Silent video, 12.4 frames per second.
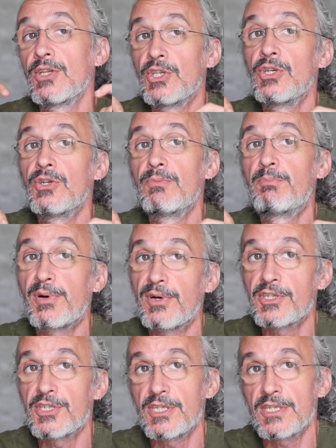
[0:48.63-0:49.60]
you
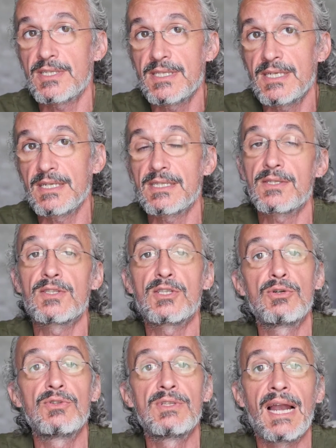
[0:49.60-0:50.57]
purchase this
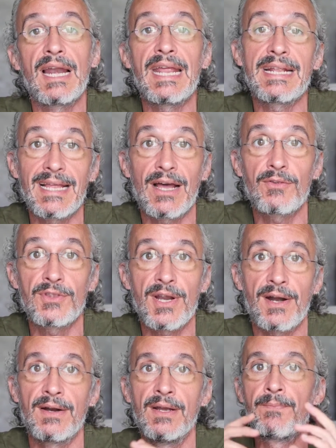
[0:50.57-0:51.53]
through the link down
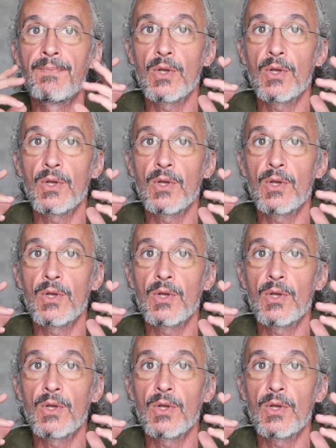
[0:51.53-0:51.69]
there.